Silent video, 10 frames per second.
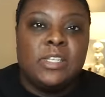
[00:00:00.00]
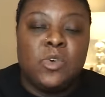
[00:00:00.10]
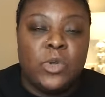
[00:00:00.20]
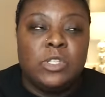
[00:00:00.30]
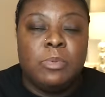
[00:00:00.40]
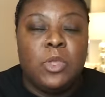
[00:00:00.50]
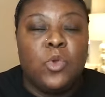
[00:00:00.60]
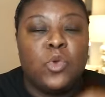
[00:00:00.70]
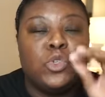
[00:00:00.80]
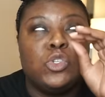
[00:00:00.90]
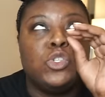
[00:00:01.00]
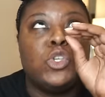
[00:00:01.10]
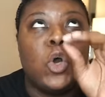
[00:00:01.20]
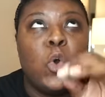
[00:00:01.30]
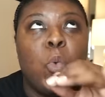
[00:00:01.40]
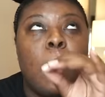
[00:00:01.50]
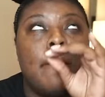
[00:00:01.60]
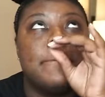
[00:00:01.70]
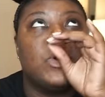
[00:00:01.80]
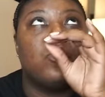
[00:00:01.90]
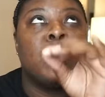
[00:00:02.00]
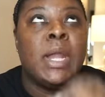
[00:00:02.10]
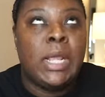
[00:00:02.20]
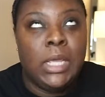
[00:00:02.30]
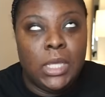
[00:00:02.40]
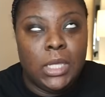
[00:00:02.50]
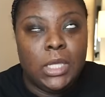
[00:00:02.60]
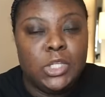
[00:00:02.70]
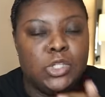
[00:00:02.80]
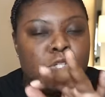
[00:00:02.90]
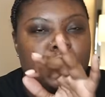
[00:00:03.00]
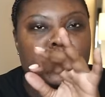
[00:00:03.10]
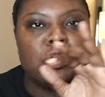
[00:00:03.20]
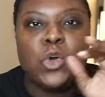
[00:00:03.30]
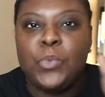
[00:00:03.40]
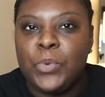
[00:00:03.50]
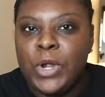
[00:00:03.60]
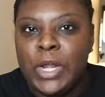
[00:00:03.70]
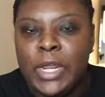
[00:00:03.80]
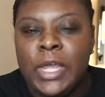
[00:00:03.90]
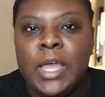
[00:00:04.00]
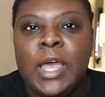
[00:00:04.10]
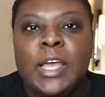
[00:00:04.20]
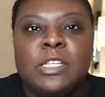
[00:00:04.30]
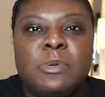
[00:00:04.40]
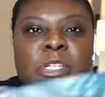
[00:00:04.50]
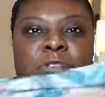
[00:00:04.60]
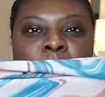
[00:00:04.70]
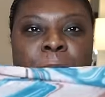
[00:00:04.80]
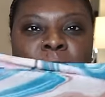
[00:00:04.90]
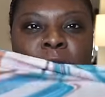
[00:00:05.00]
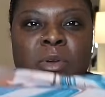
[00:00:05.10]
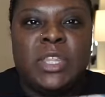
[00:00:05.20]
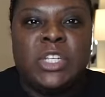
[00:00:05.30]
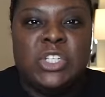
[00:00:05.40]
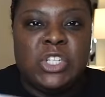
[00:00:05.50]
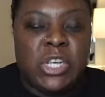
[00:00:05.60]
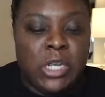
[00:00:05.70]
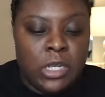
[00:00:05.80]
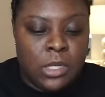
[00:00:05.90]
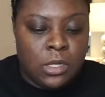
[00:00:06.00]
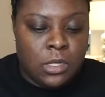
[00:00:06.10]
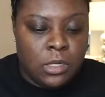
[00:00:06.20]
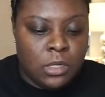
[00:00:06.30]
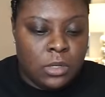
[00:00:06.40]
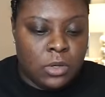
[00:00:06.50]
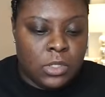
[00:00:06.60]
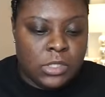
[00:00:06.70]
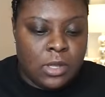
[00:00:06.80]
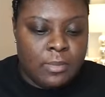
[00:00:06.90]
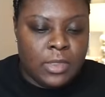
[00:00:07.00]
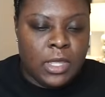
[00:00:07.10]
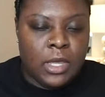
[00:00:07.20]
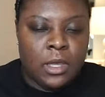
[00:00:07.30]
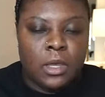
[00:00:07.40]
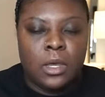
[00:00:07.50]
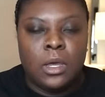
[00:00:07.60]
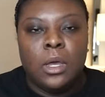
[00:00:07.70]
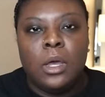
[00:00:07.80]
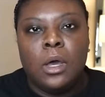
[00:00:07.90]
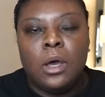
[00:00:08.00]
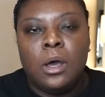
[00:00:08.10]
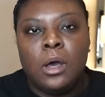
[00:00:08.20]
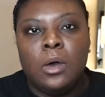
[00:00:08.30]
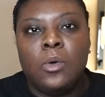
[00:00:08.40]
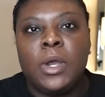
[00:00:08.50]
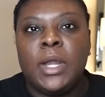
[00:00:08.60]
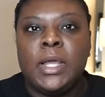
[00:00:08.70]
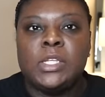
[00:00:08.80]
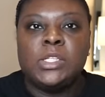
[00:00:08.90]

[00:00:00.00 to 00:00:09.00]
is going to be so pretty, so pretty, especially if I pair it with a jean or something, or a nice